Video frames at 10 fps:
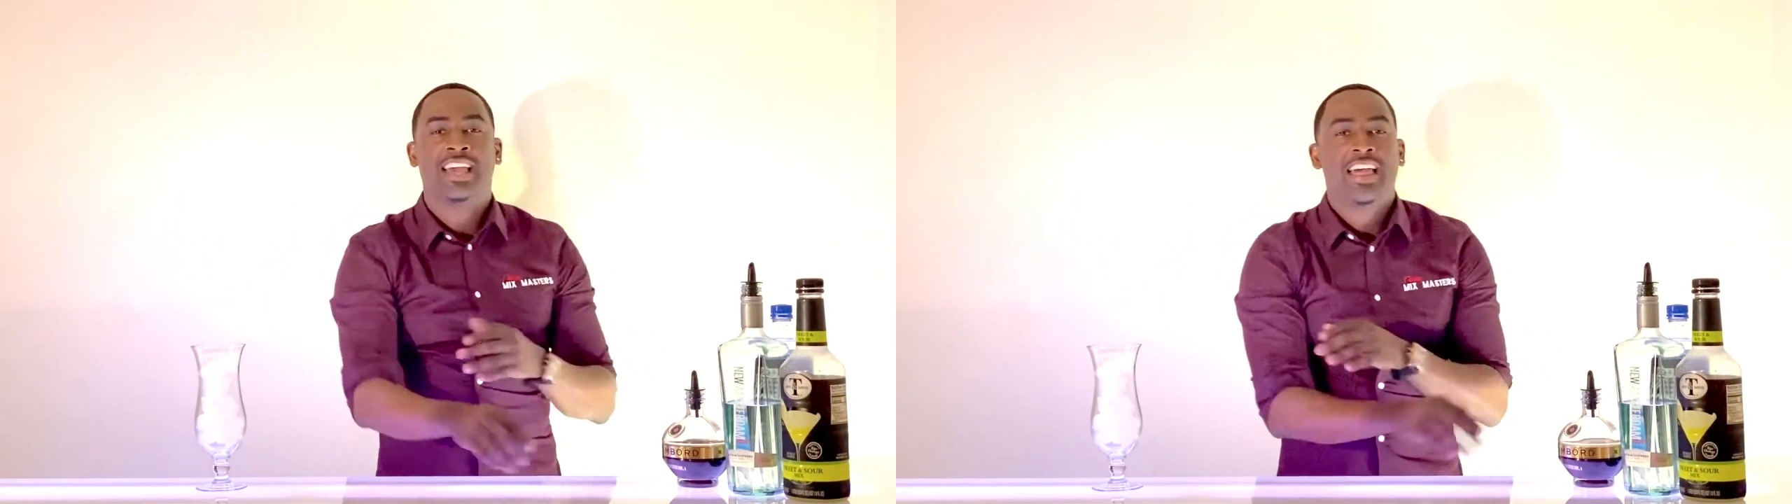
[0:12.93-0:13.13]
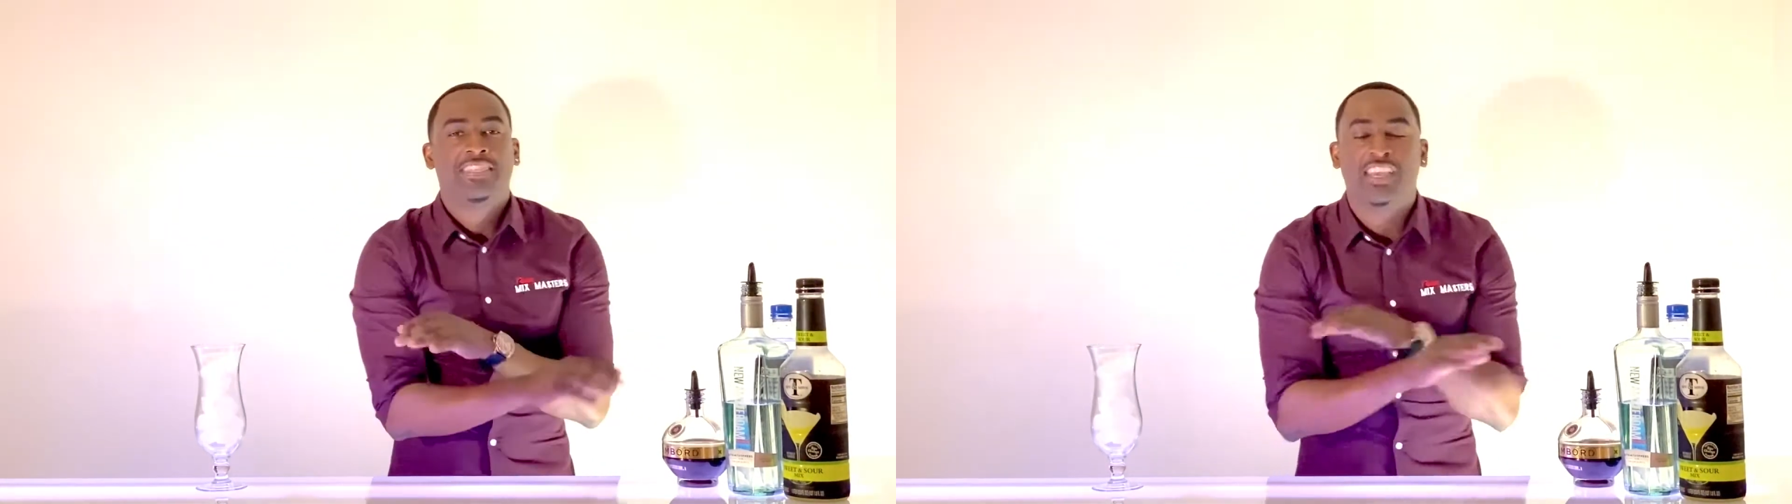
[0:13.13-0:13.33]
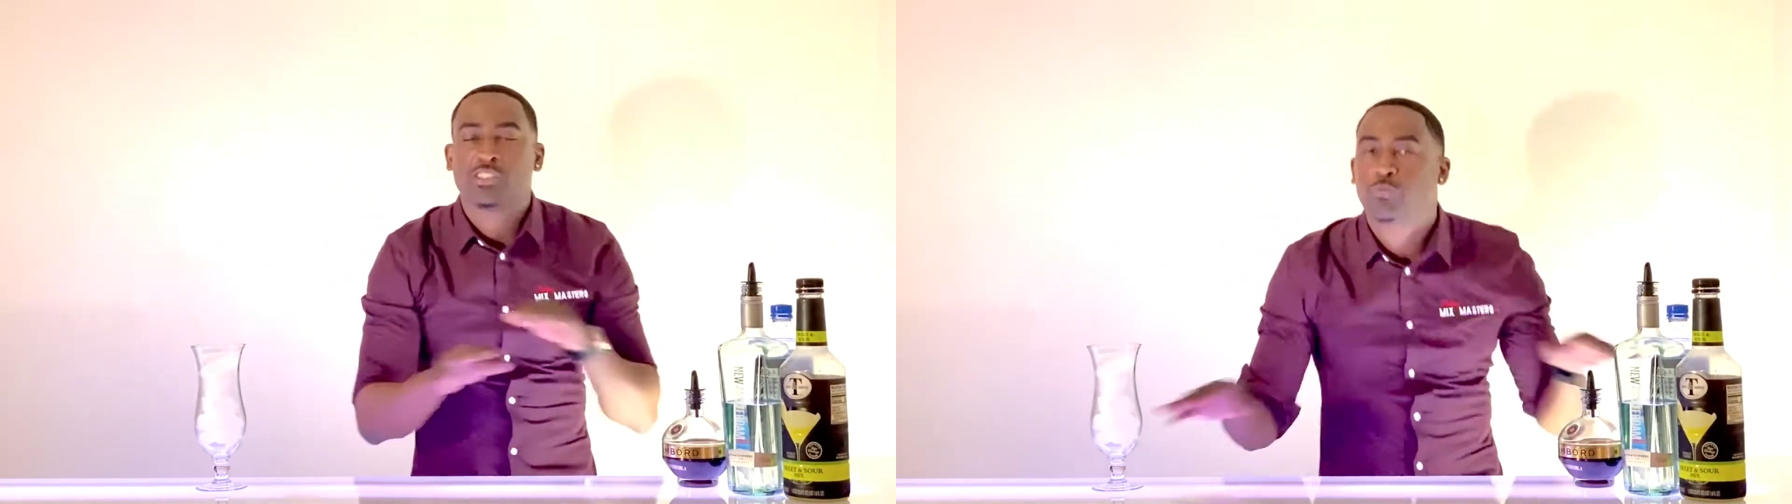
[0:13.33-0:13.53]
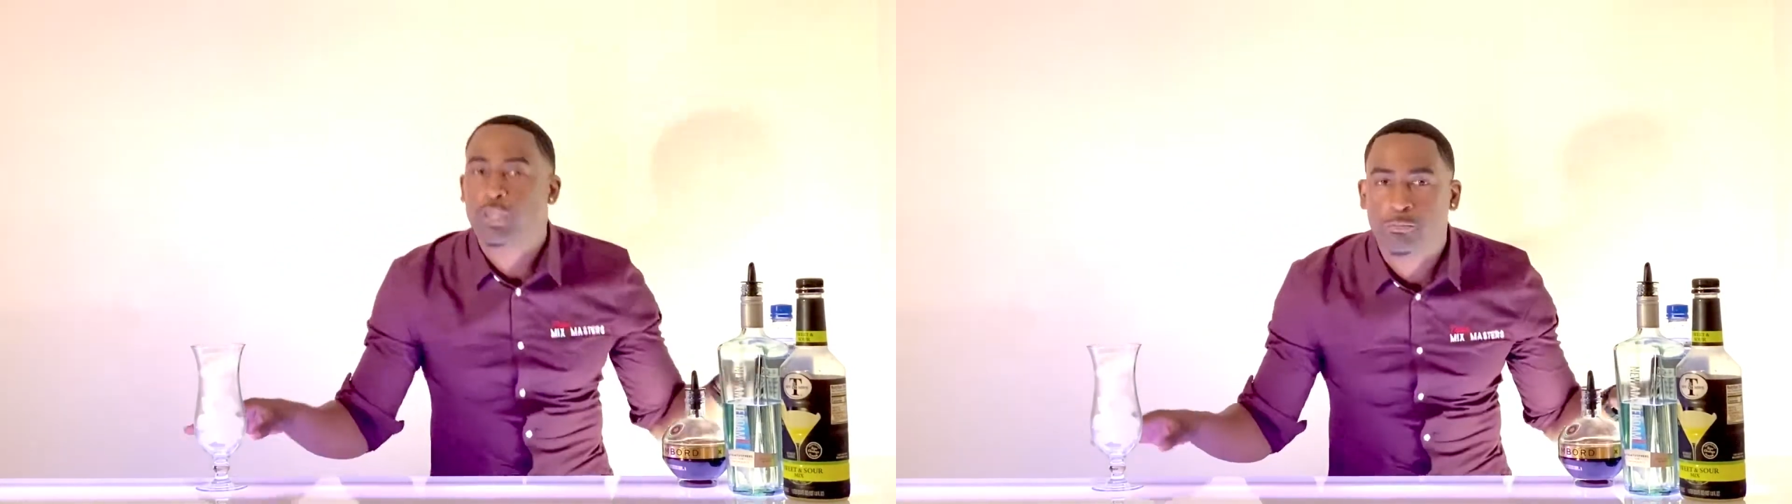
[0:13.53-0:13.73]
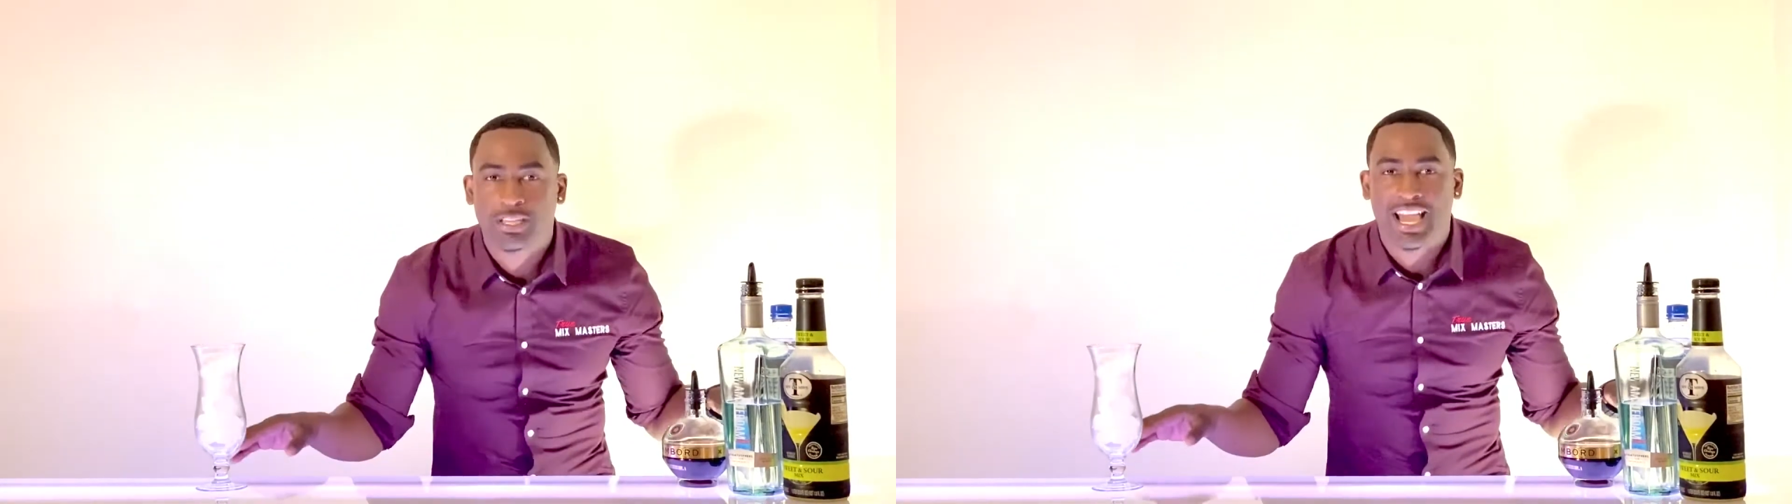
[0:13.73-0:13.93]
This week
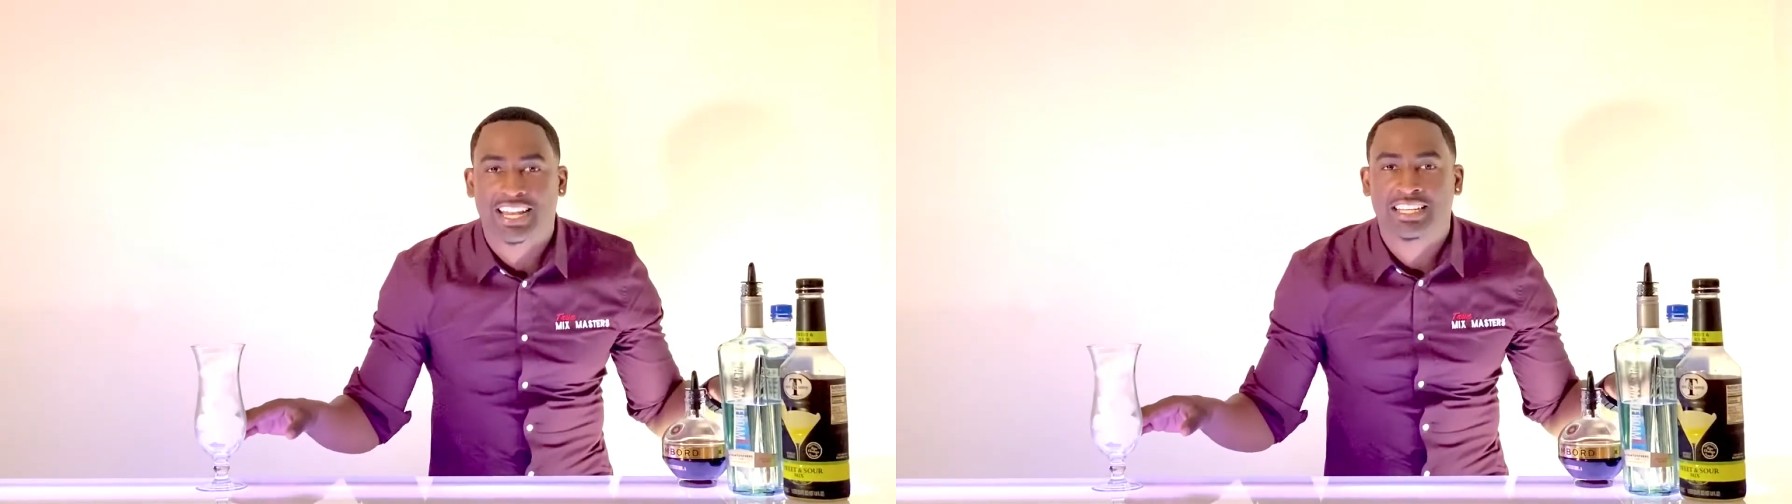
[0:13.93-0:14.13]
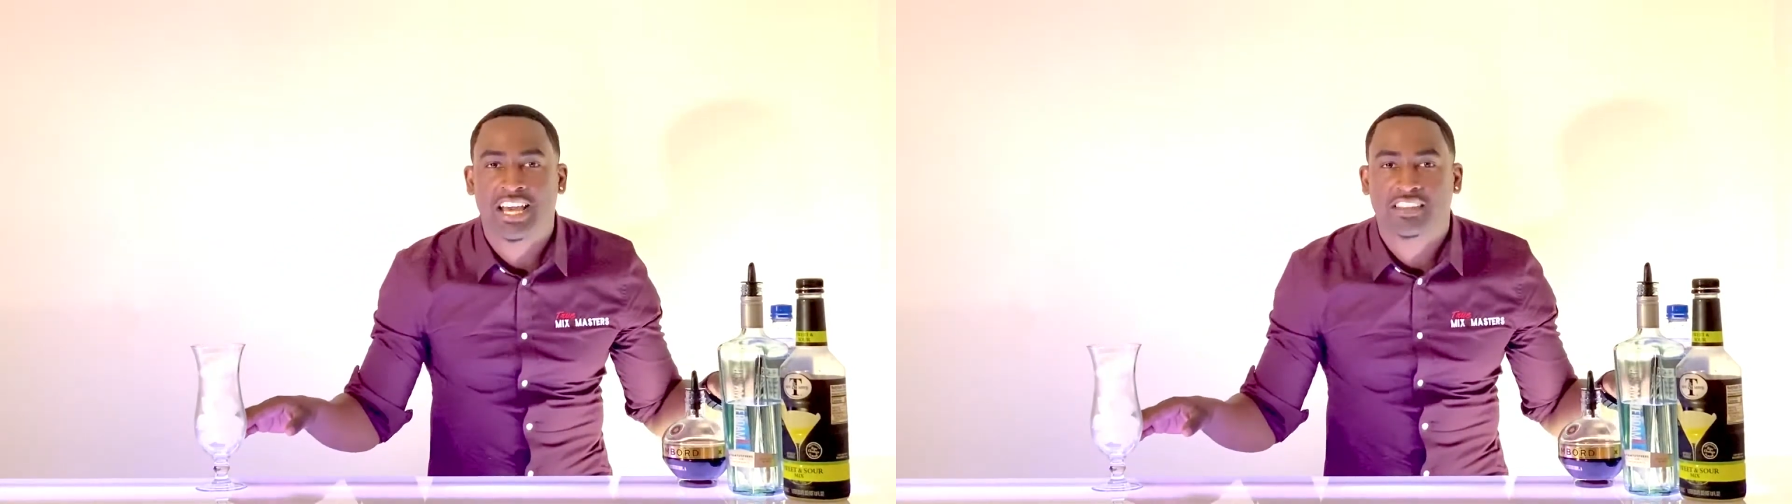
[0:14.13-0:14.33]
we got another